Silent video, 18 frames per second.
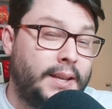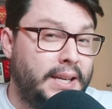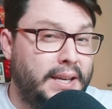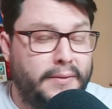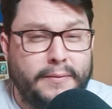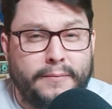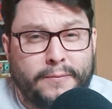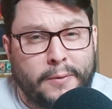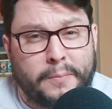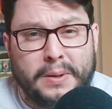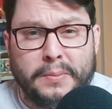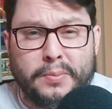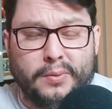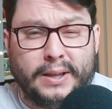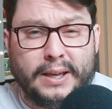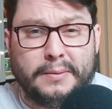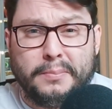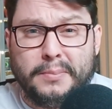even for
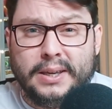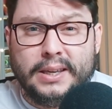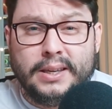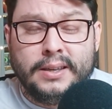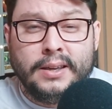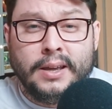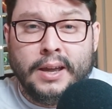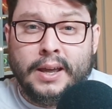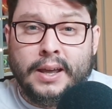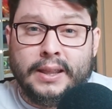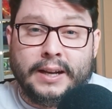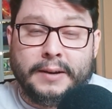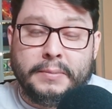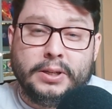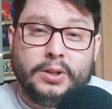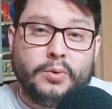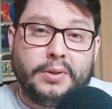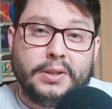people like me that have
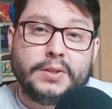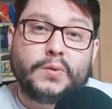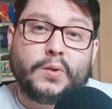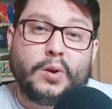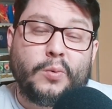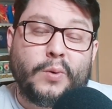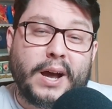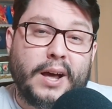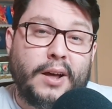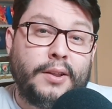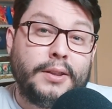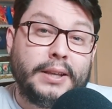been doing this for a while,